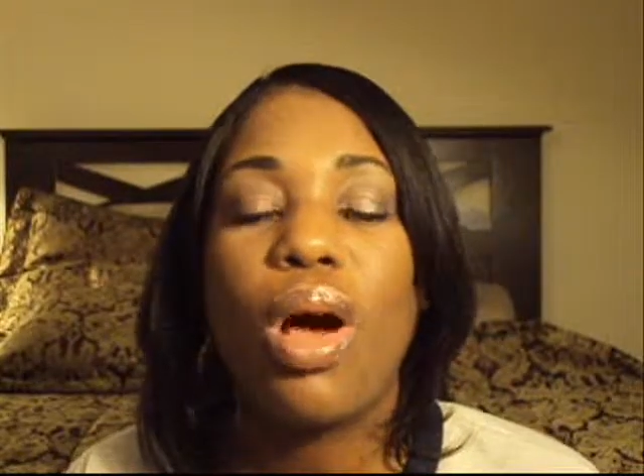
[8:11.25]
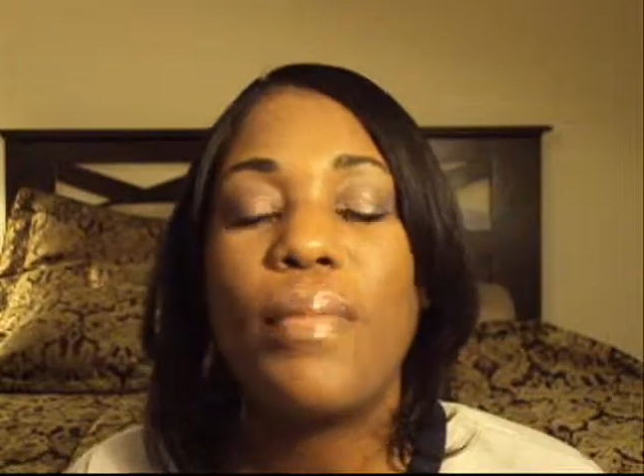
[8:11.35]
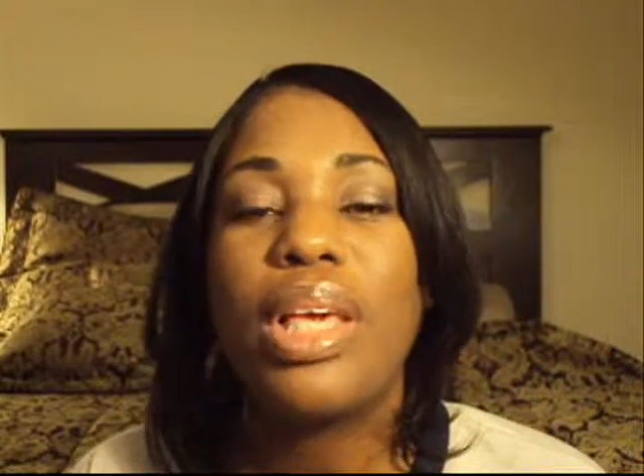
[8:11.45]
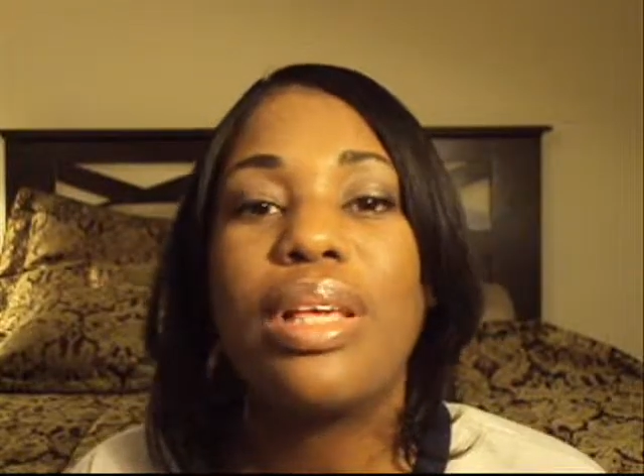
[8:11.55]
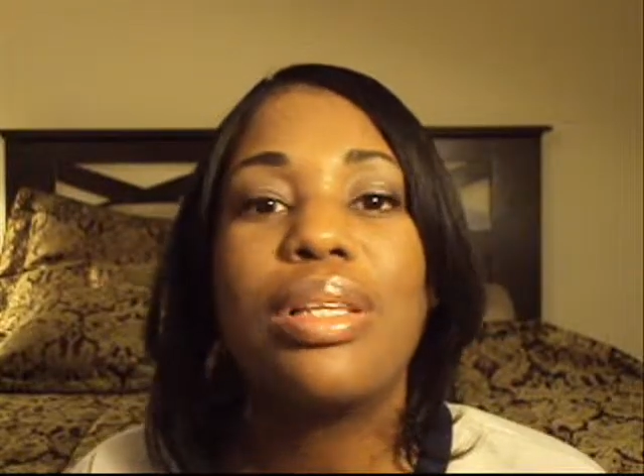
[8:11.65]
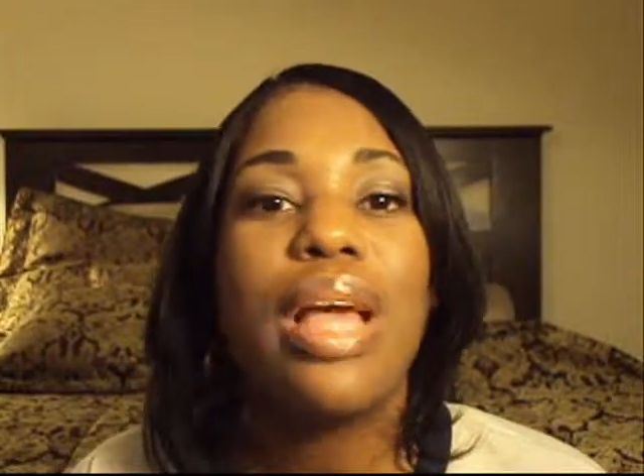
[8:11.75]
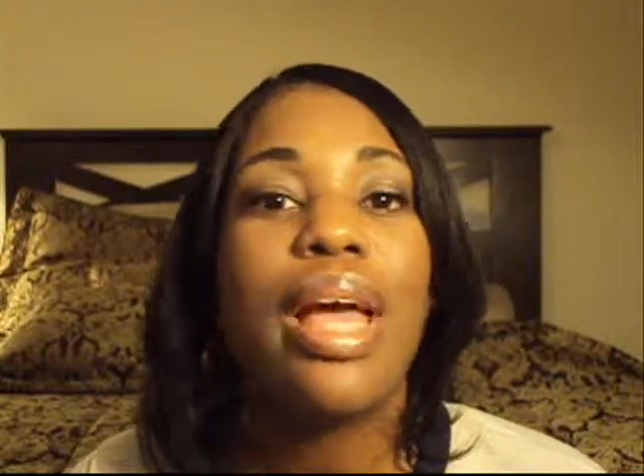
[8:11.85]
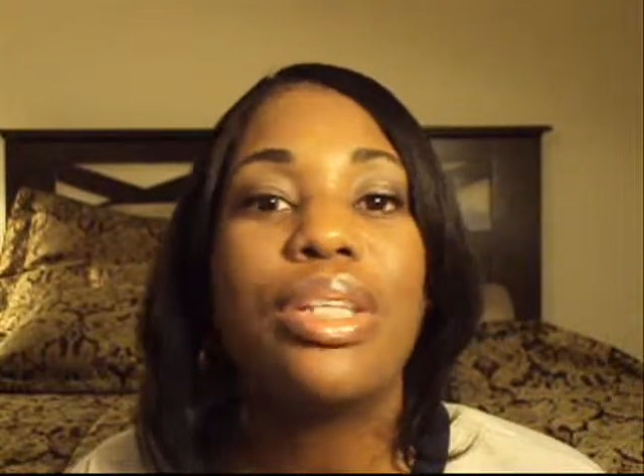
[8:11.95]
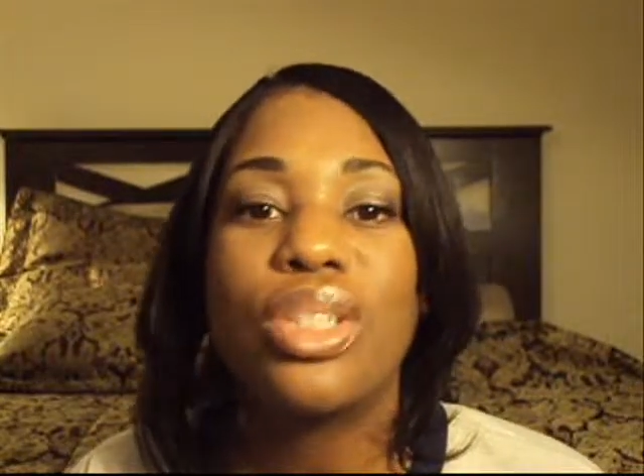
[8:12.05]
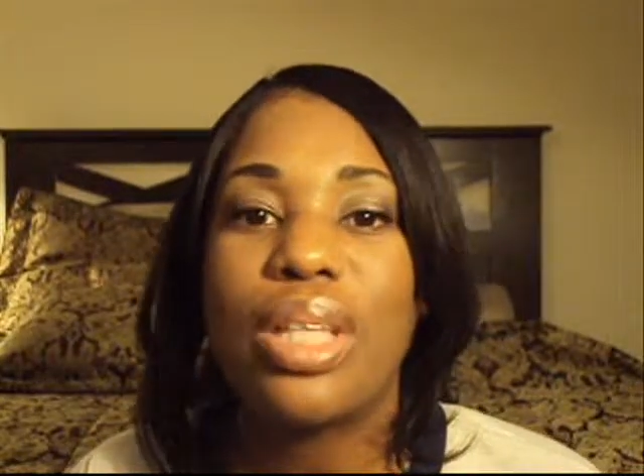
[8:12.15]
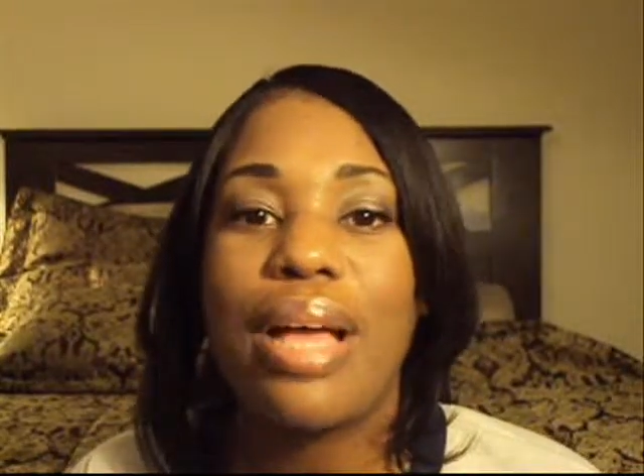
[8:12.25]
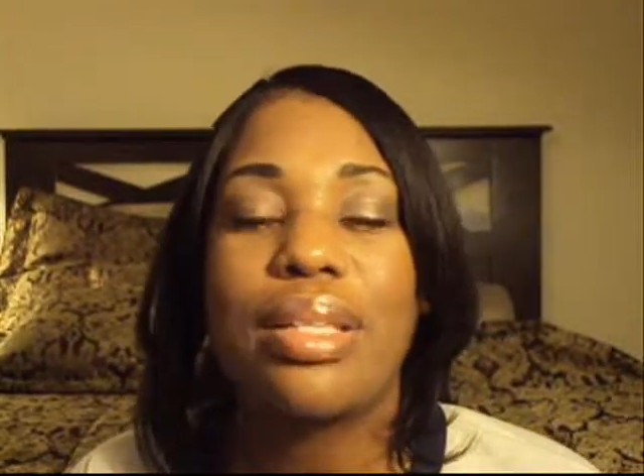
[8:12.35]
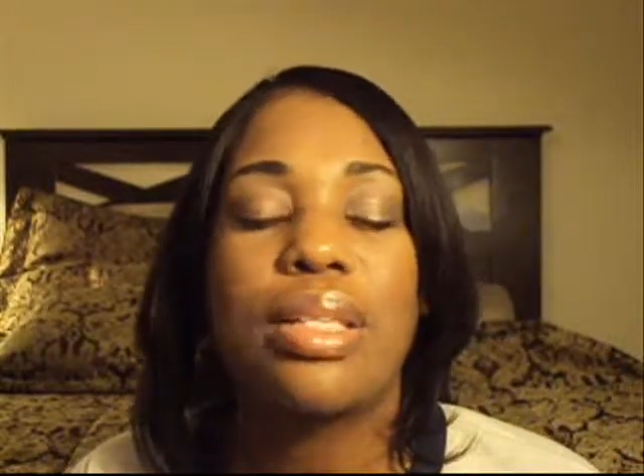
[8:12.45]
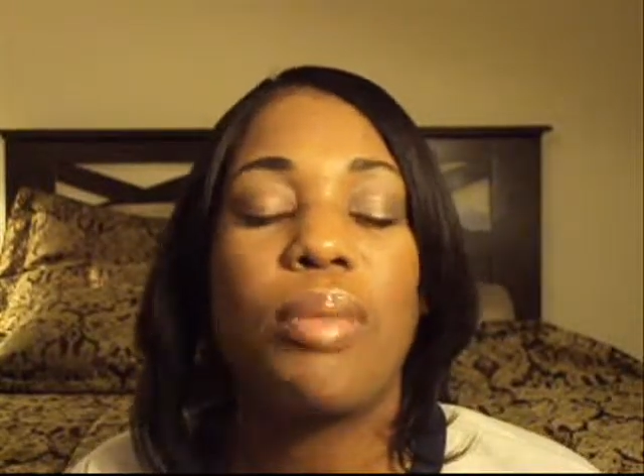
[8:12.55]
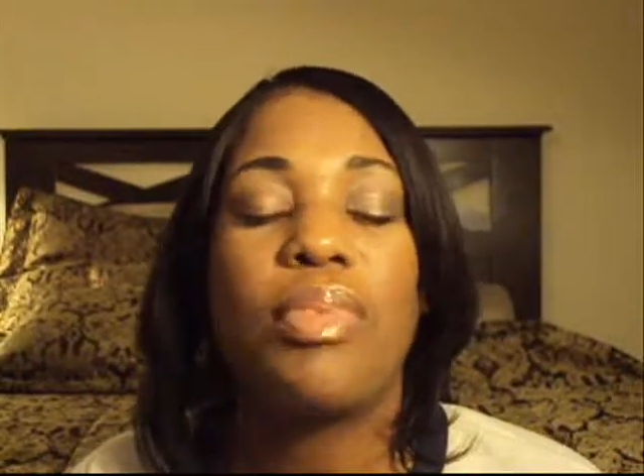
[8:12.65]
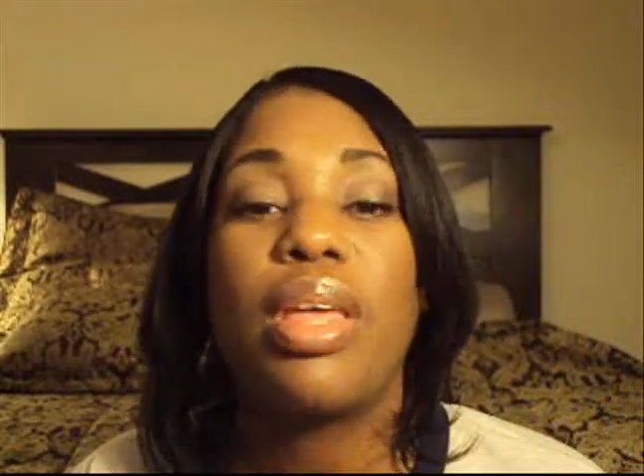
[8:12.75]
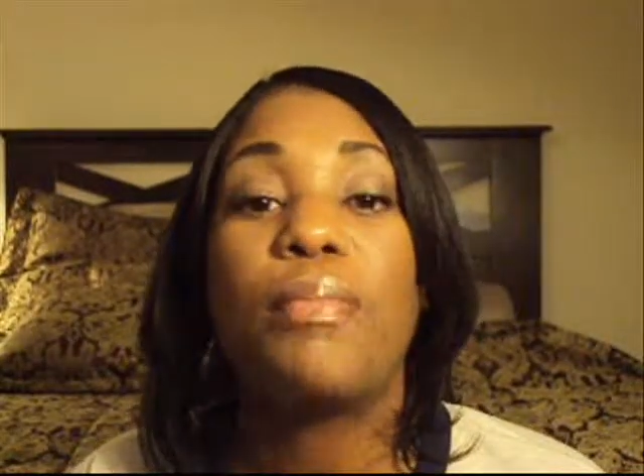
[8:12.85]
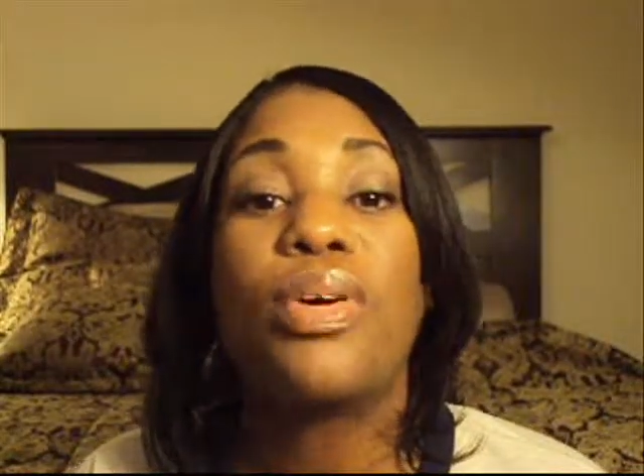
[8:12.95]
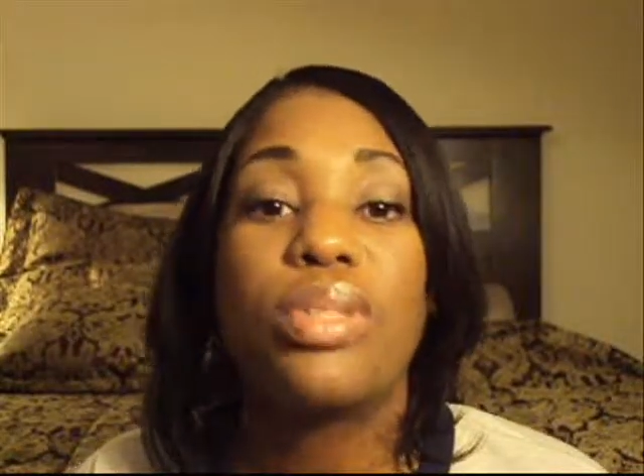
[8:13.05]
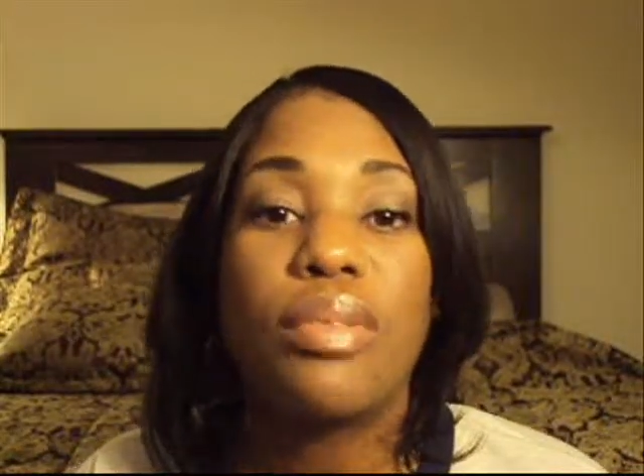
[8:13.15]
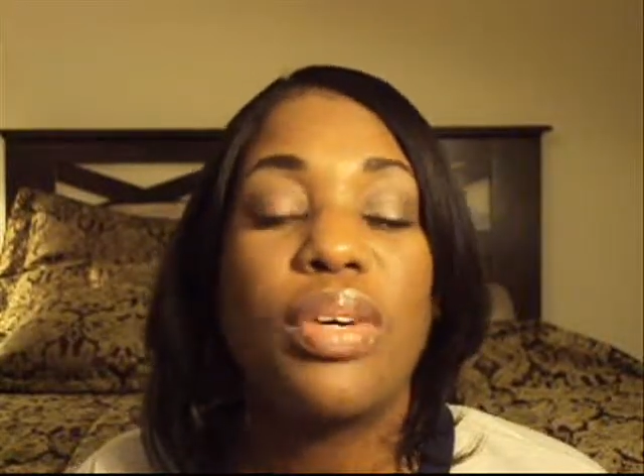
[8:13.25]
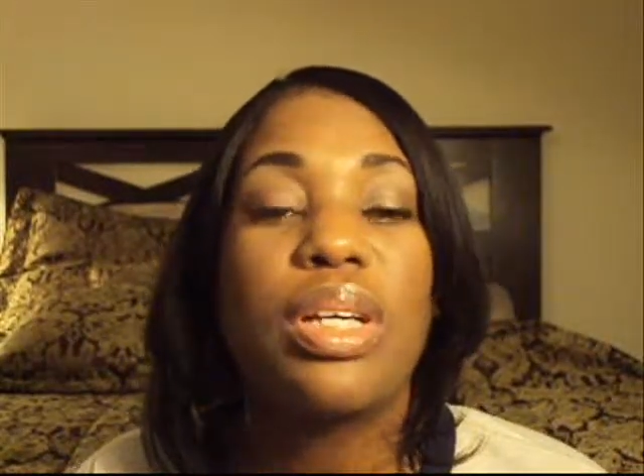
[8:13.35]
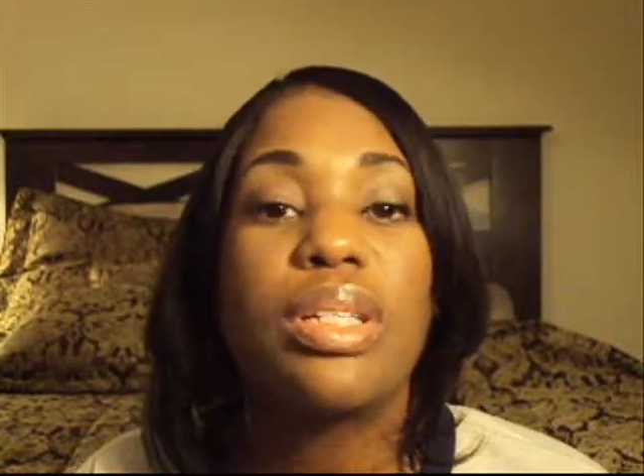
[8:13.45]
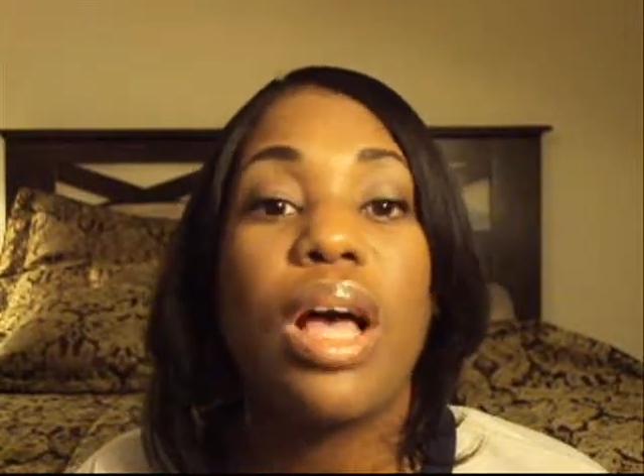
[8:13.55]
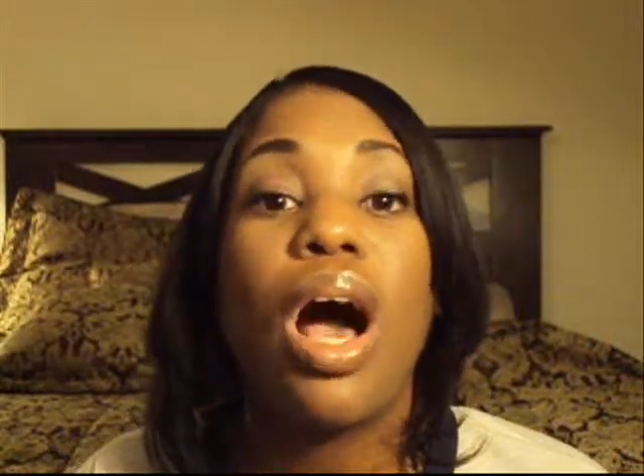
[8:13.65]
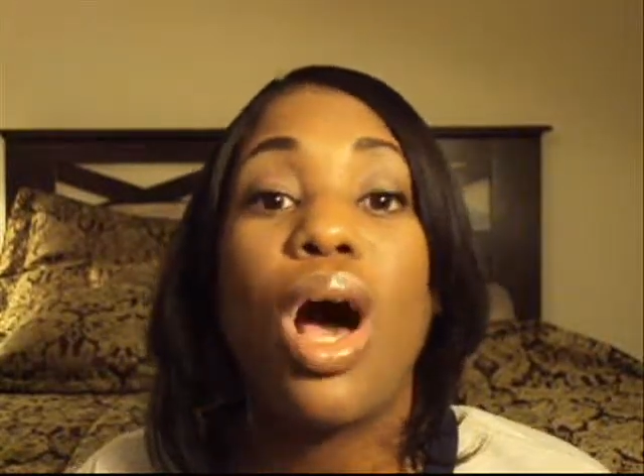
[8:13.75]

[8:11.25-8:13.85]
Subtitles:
So, I mean, exercise is something that most of us,